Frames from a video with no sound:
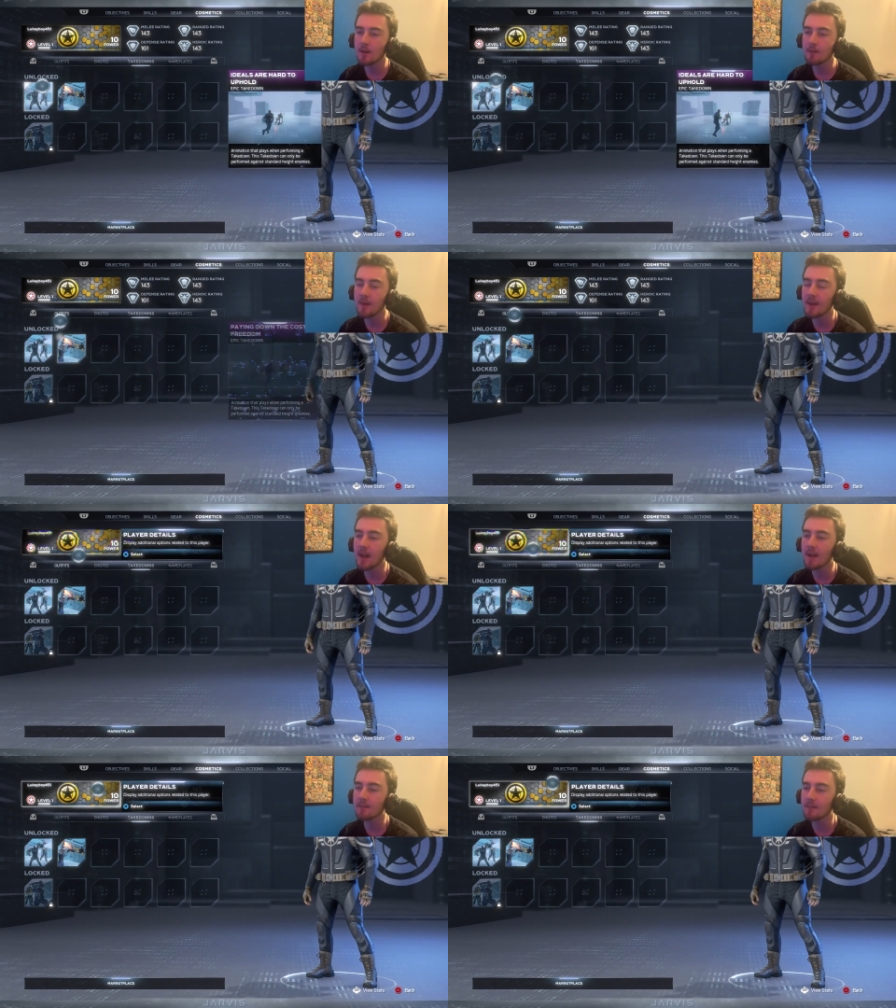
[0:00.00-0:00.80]
Man,
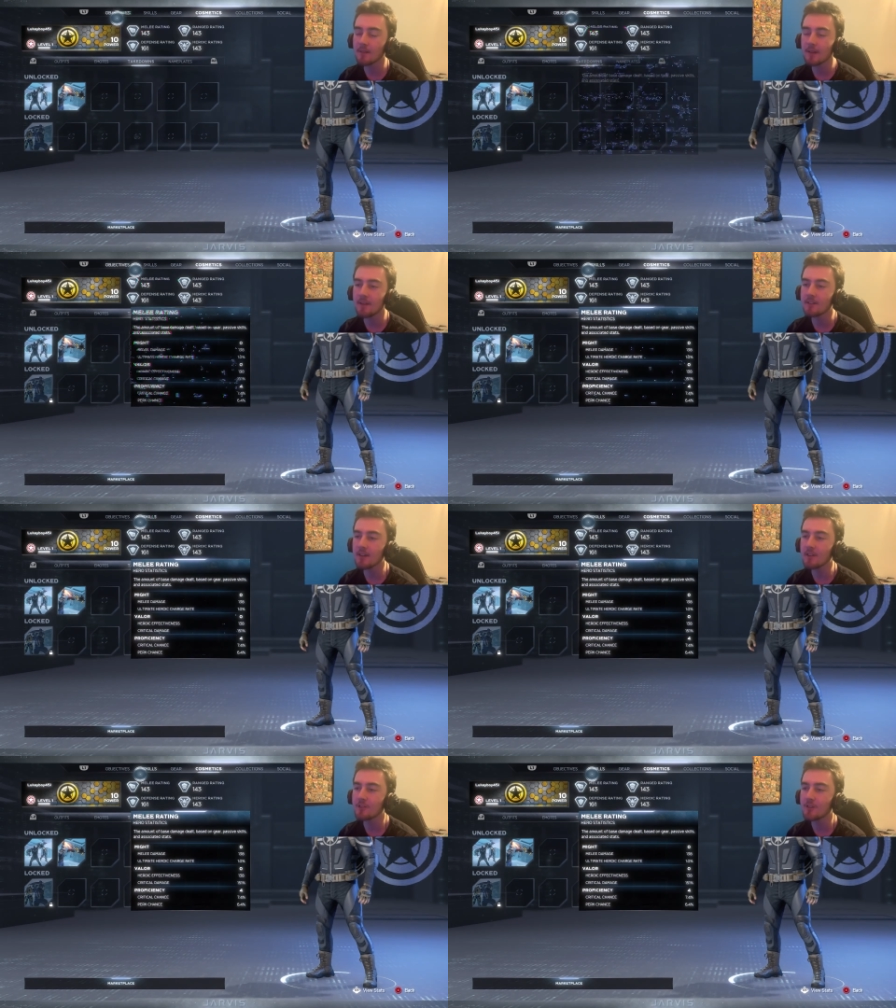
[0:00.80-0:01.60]
I it's kind
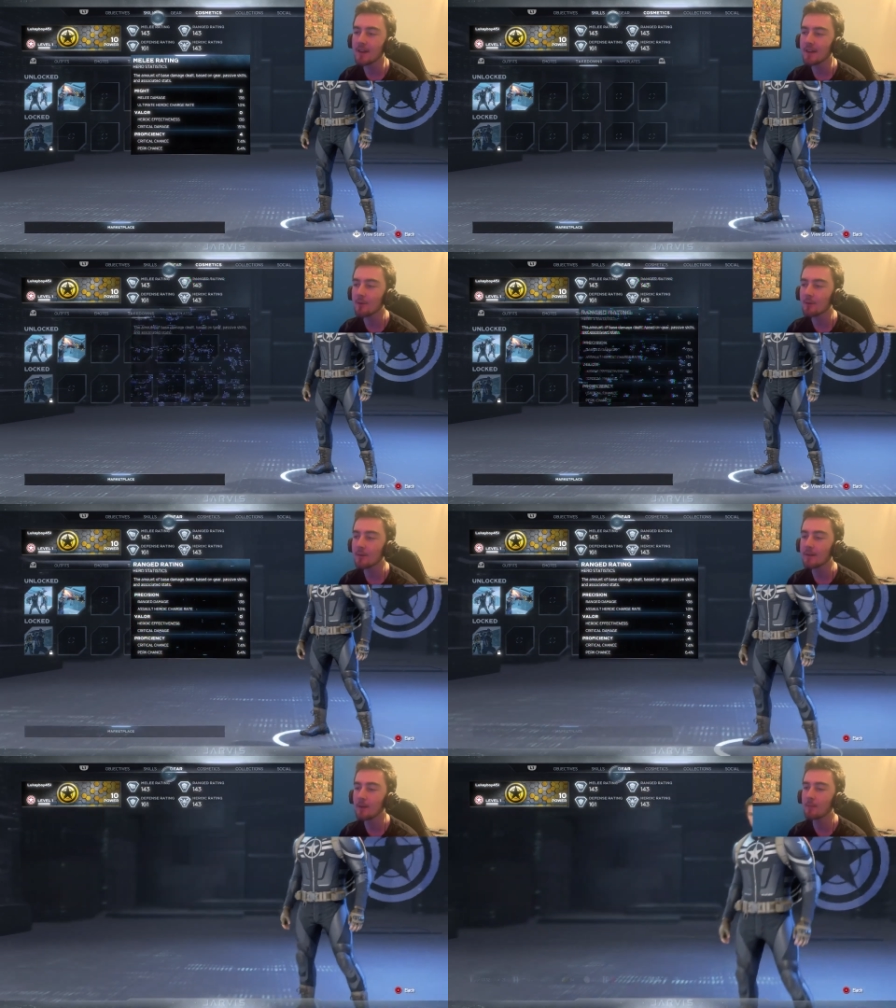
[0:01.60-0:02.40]
of sad how it would
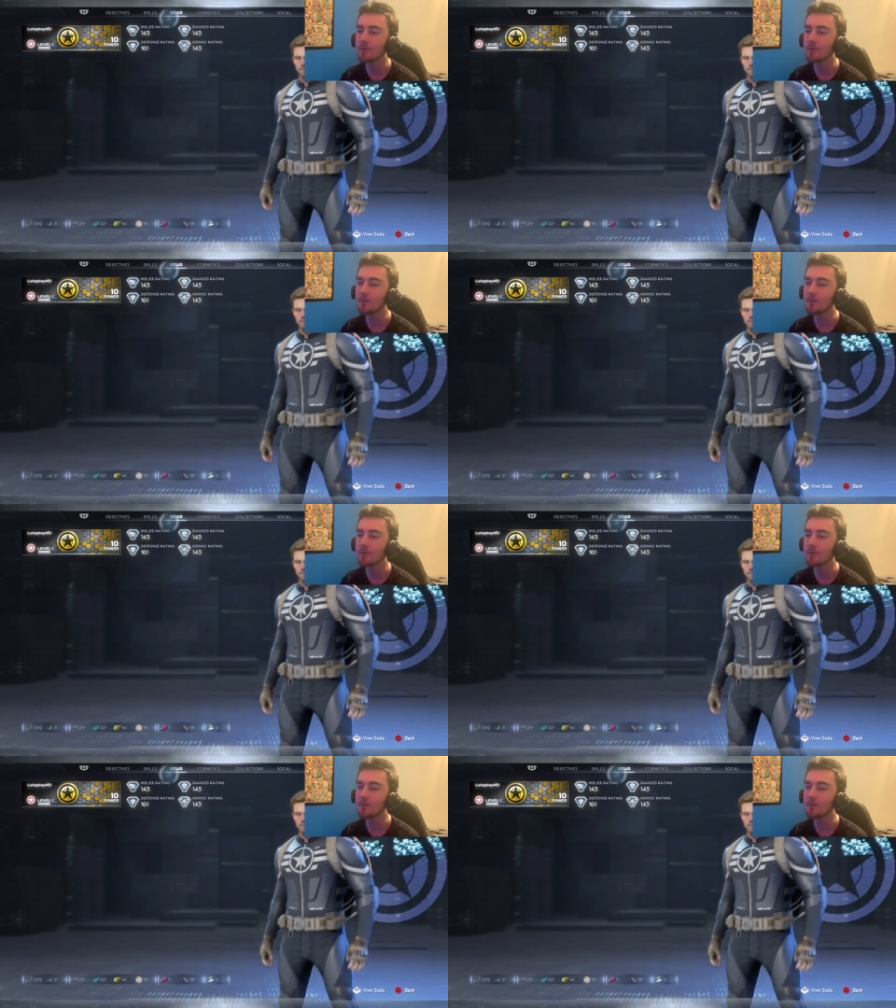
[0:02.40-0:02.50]
come to an